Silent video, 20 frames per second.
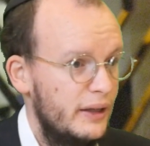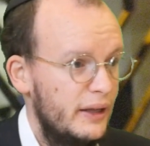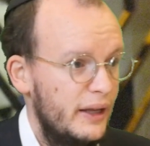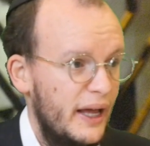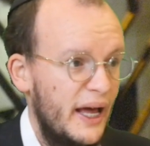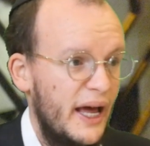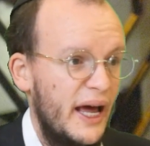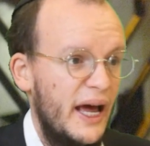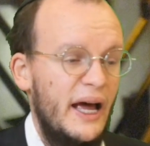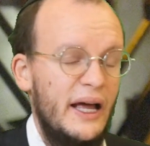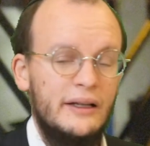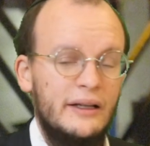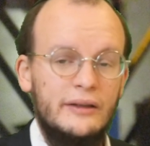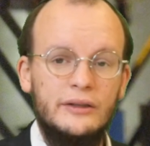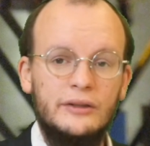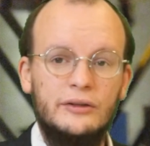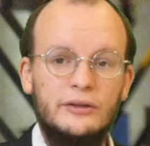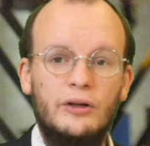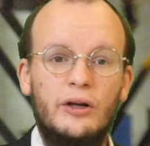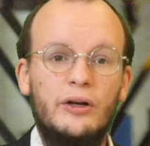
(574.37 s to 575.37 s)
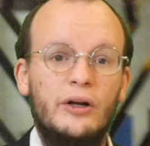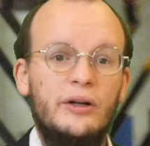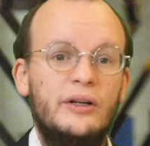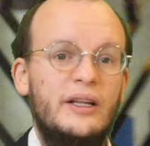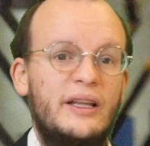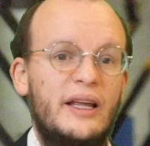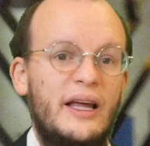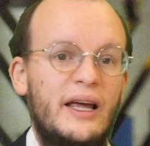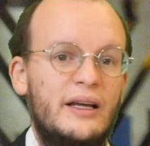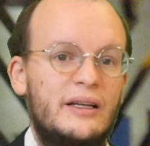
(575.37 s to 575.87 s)
And not only
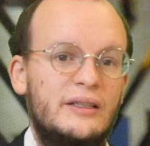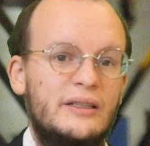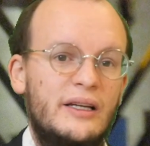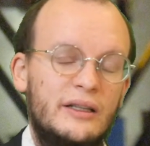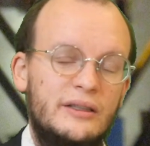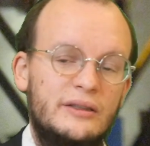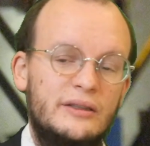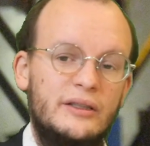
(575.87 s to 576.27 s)
the exile